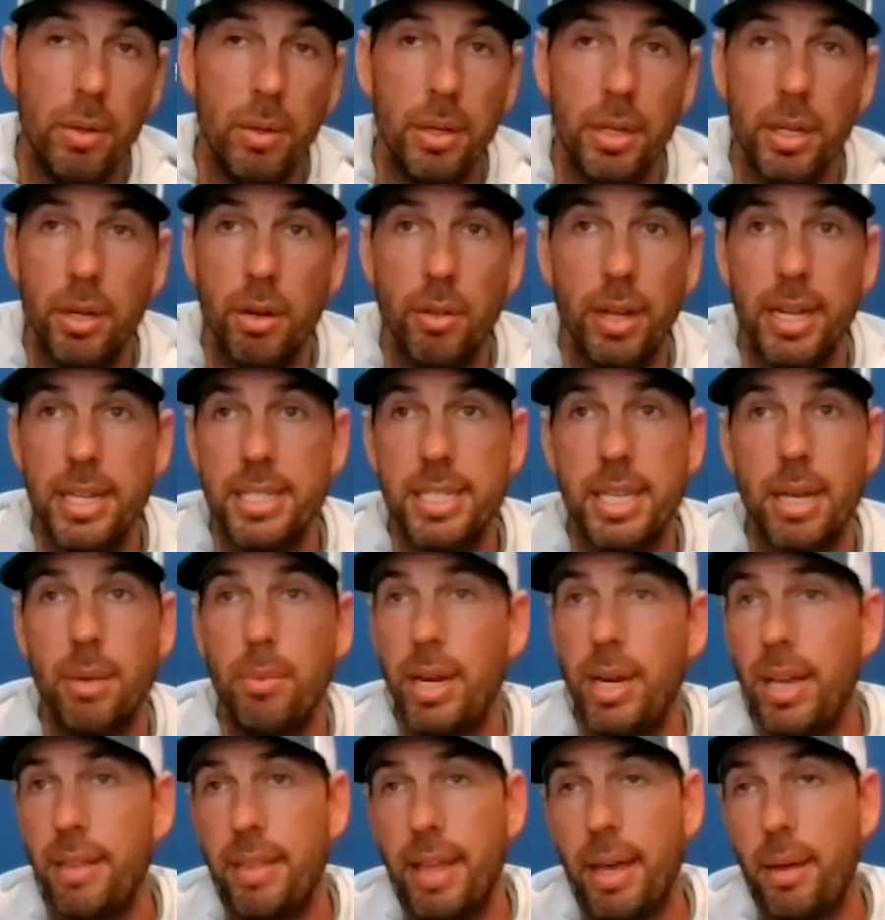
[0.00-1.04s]
You know, like I said, we
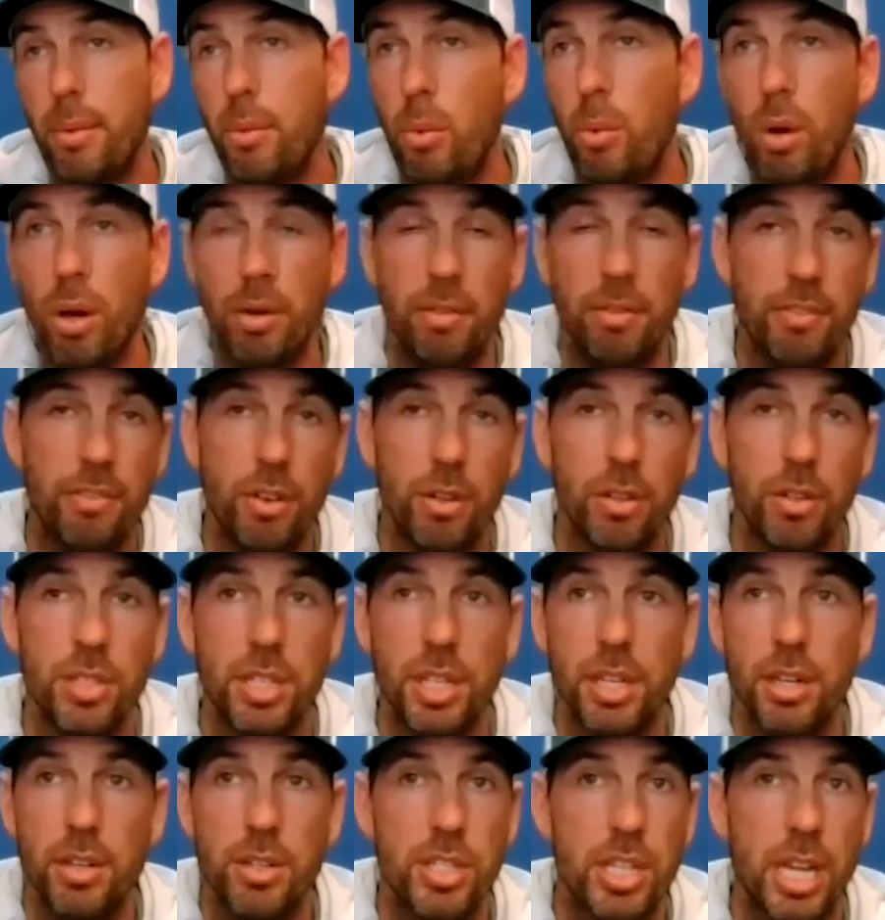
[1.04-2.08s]
had that one first
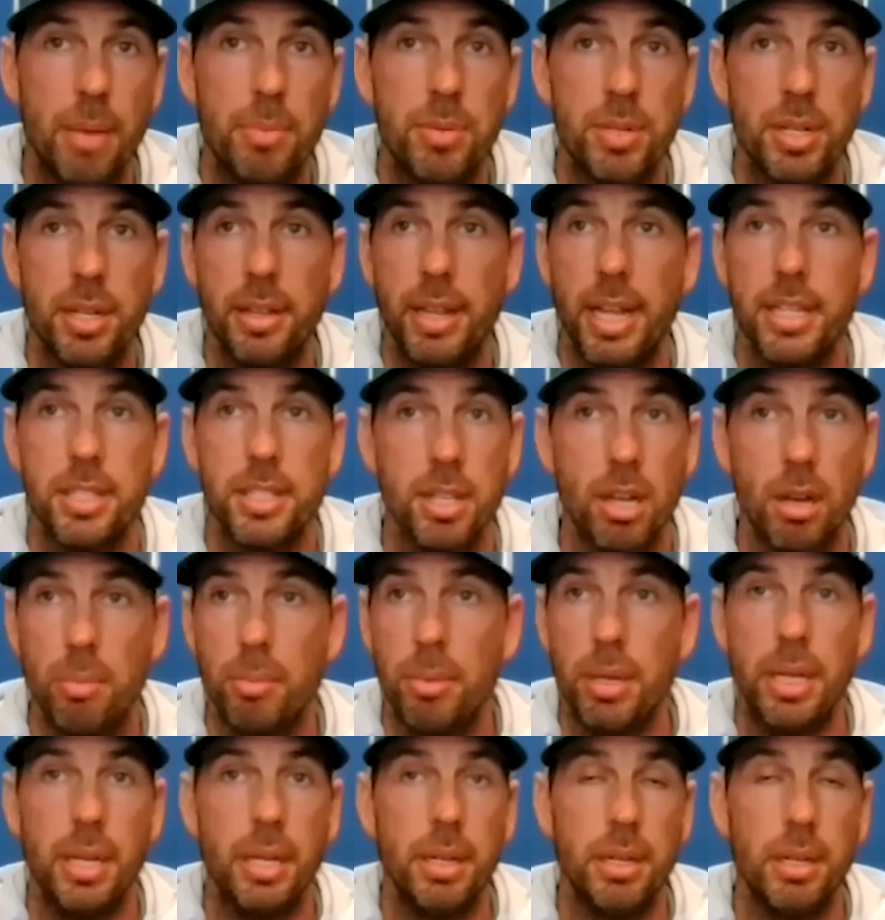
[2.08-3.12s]
interception, and that's on
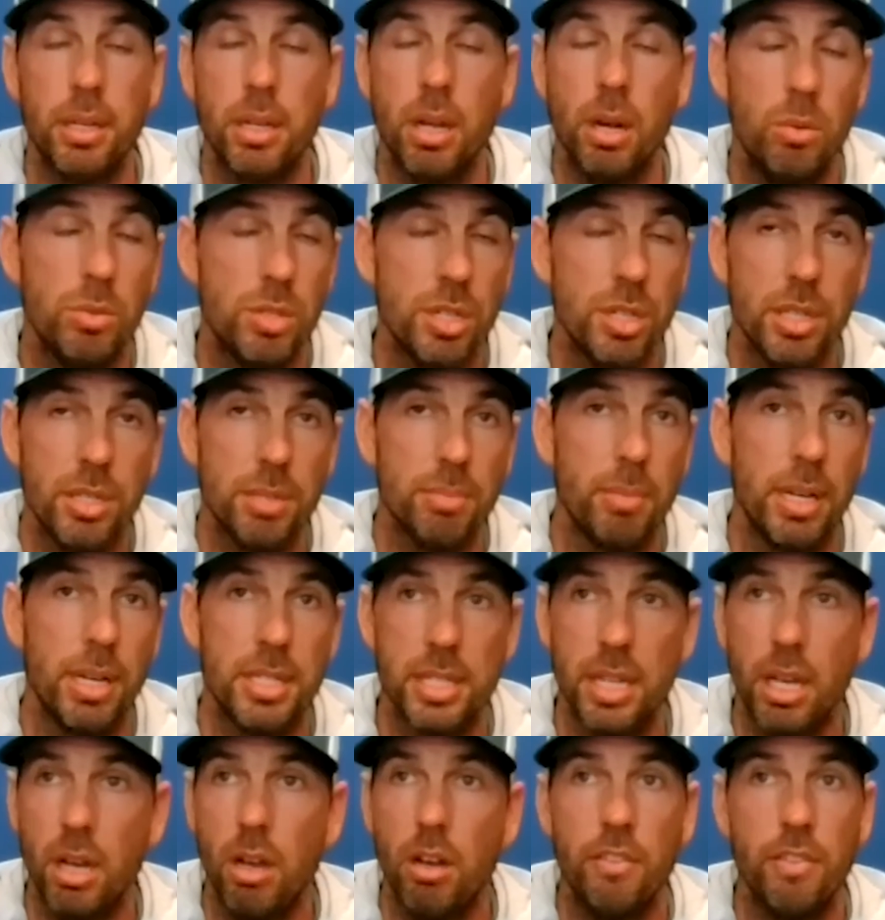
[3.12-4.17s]
me, coaches,
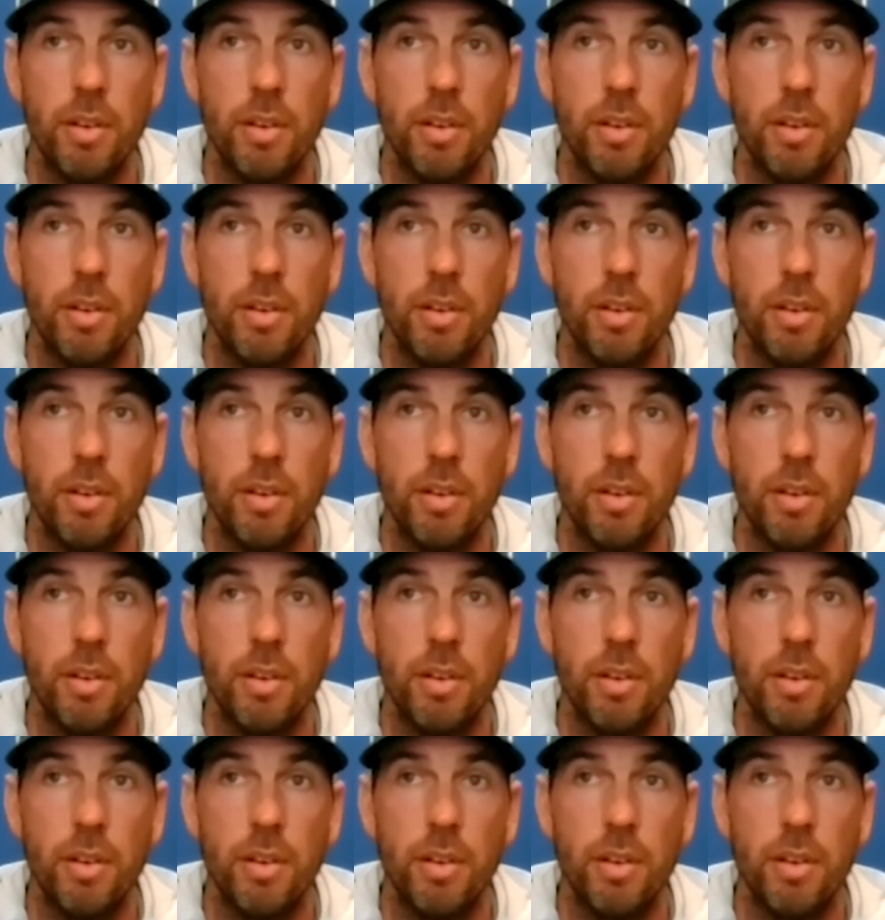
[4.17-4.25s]
myself.